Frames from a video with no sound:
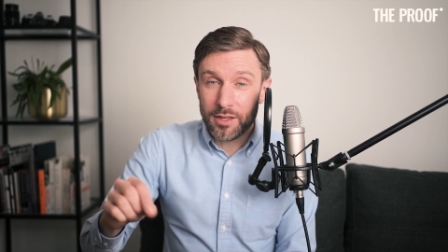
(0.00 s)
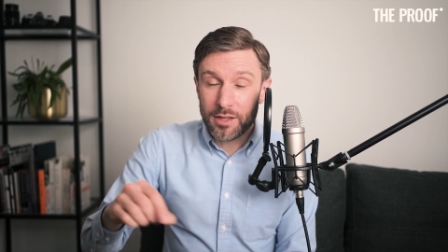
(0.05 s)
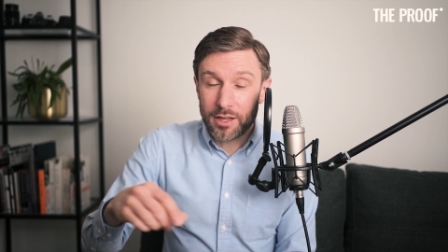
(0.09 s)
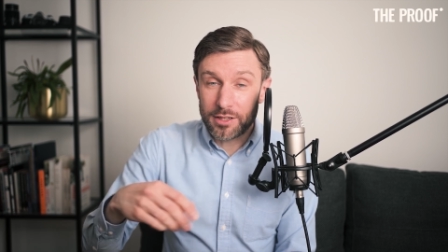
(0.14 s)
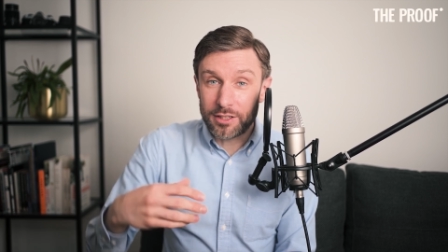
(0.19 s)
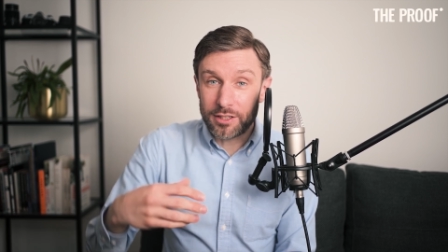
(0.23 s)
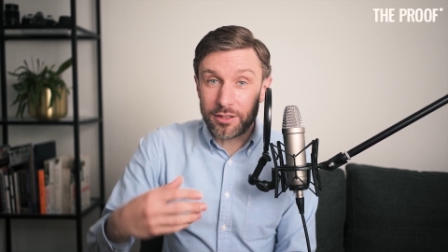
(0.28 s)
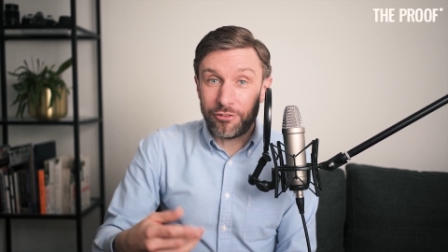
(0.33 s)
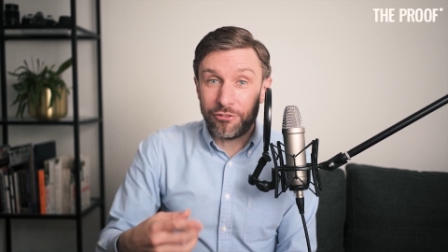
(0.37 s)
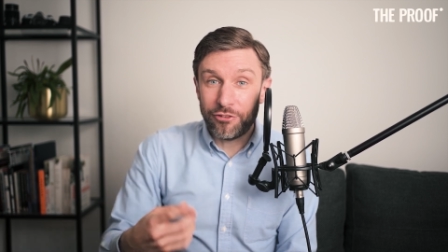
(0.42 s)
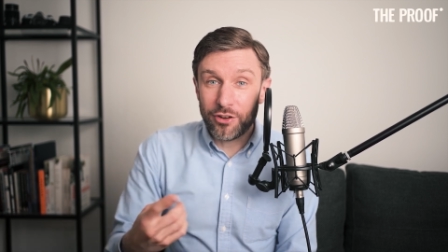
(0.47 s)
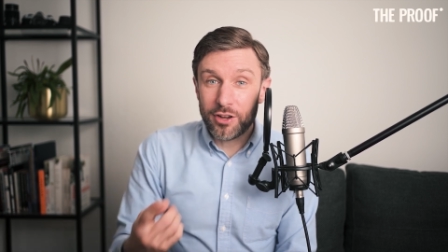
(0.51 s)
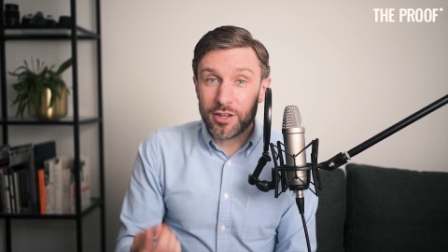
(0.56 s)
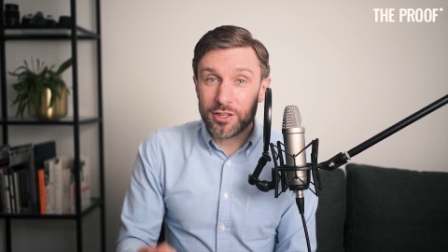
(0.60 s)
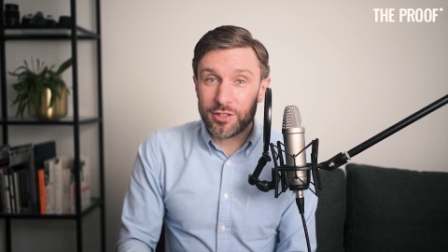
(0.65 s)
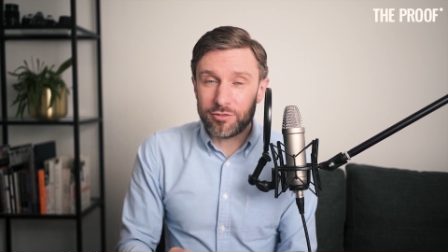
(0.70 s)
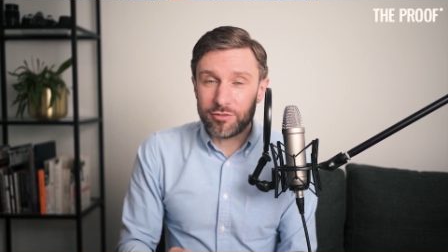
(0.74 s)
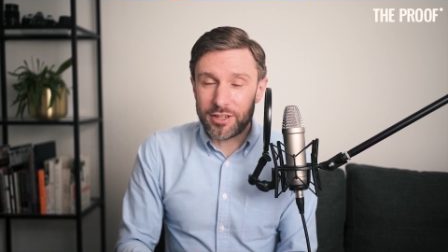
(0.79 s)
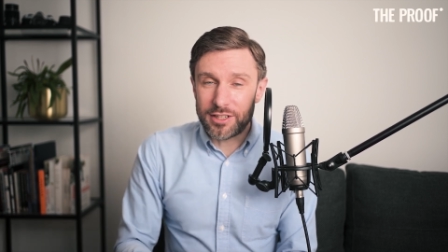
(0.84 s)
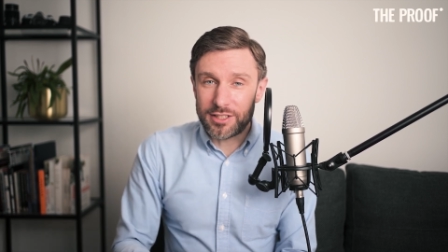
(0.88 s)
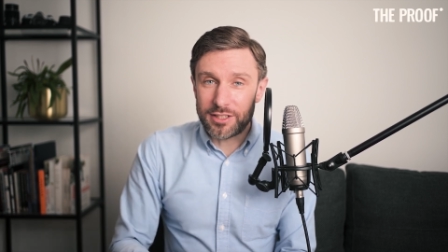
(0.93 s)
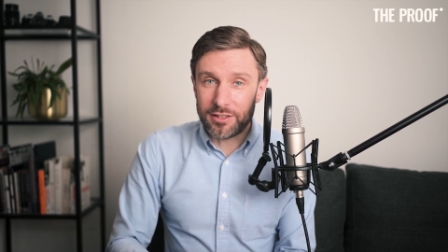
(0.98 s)
And so the
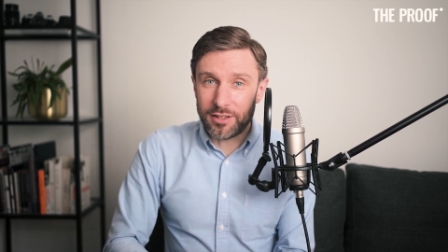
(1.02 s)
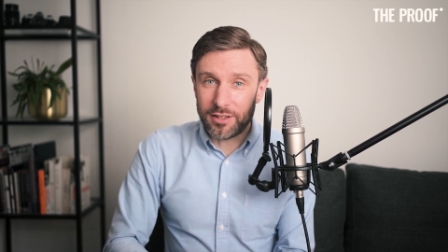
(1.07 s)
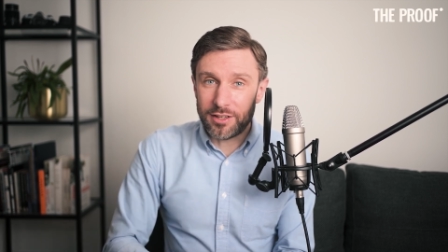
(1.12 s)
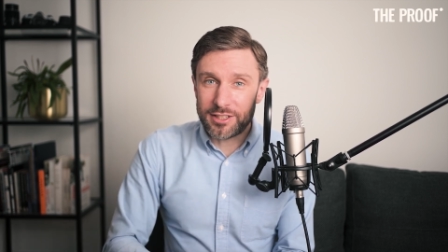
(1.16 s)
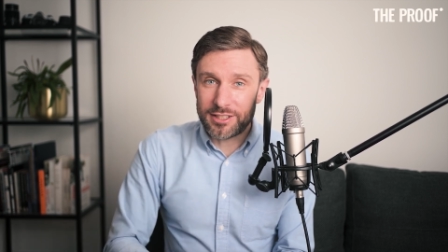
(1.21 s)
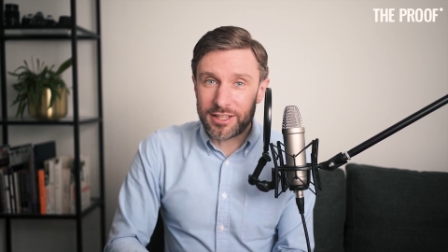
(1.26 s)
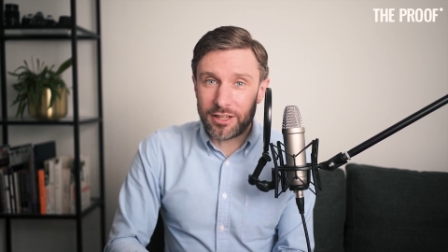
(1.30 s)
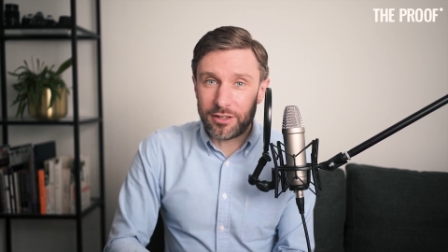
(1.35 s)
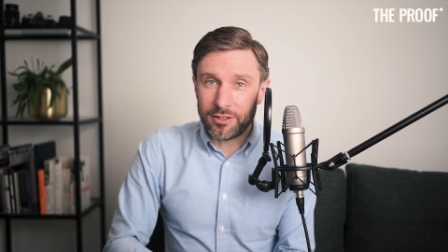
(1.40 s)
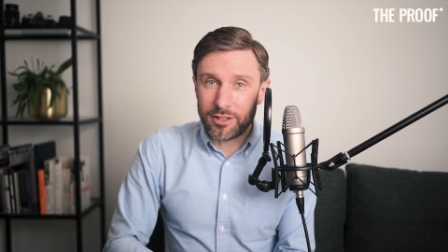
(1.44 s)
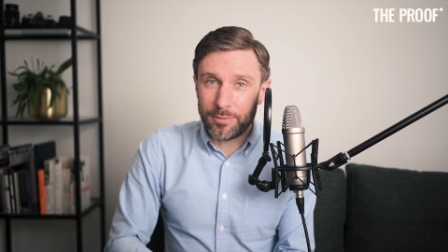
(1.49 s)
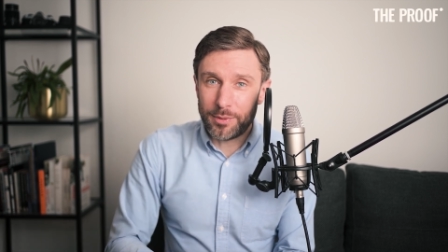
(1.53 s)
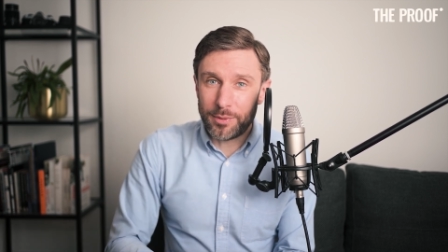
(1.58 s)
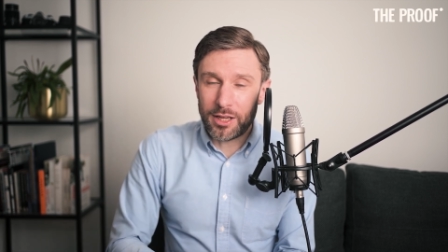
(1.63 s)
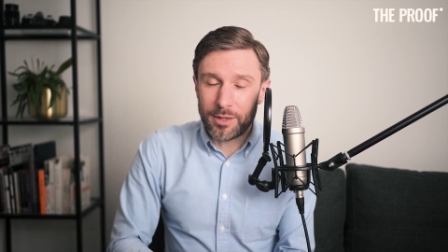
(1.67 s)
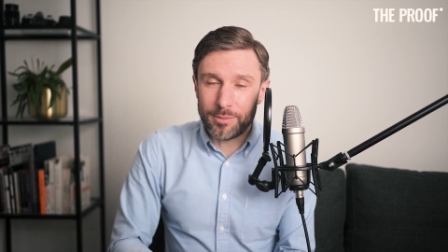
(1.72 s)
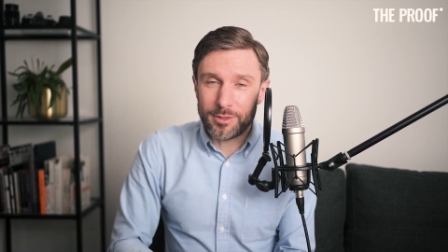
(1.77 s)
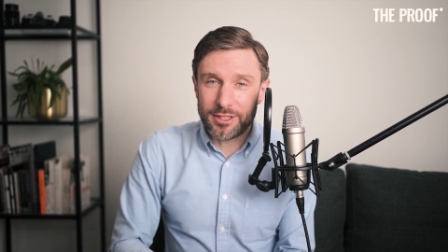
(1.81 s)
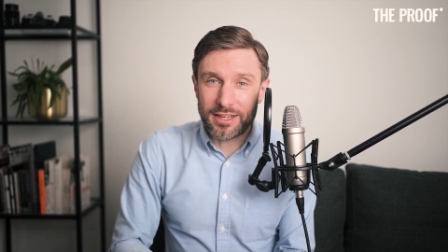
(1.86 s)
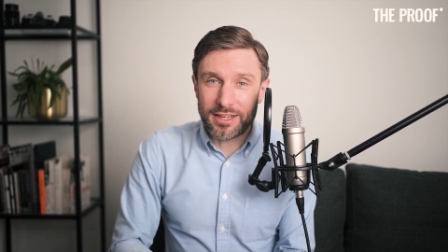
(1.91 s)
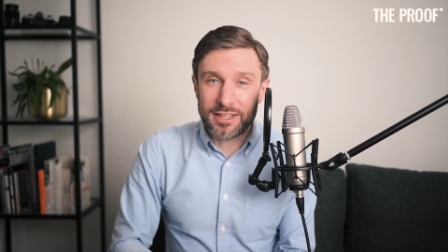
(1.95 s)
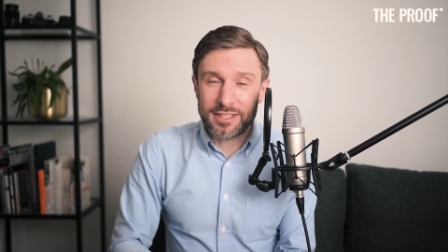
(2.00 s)
first reason that a cell can
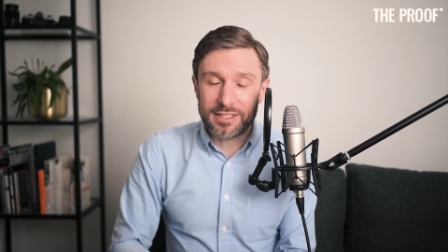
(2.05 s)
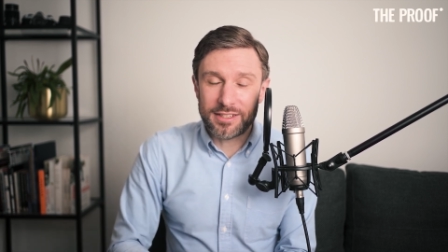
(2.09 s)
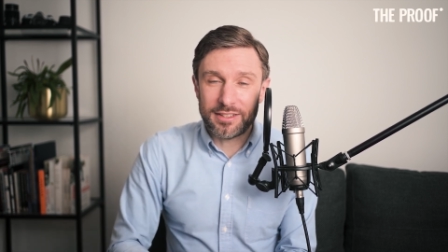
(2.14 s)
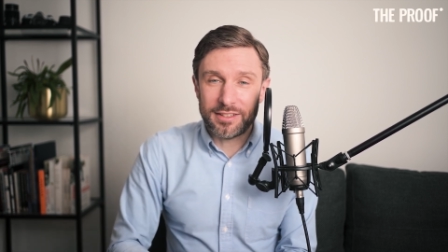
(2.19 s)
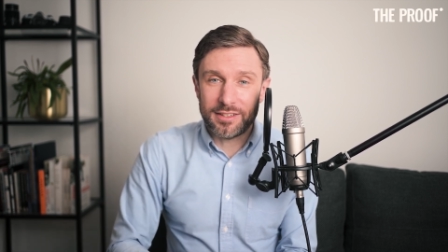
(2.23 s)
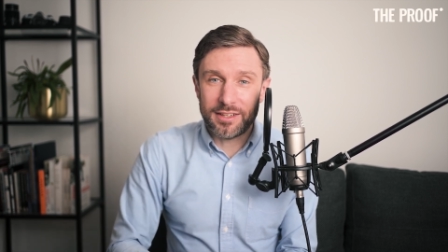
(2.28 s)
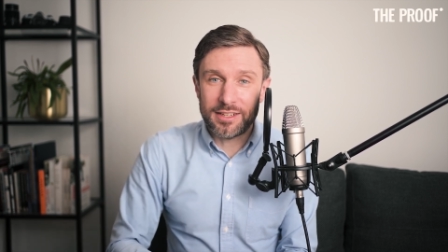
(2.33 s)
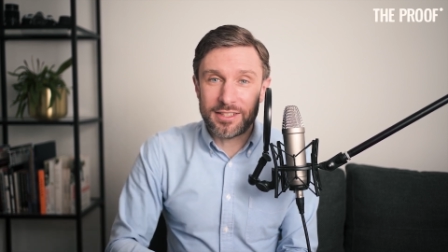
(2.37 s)
become senescent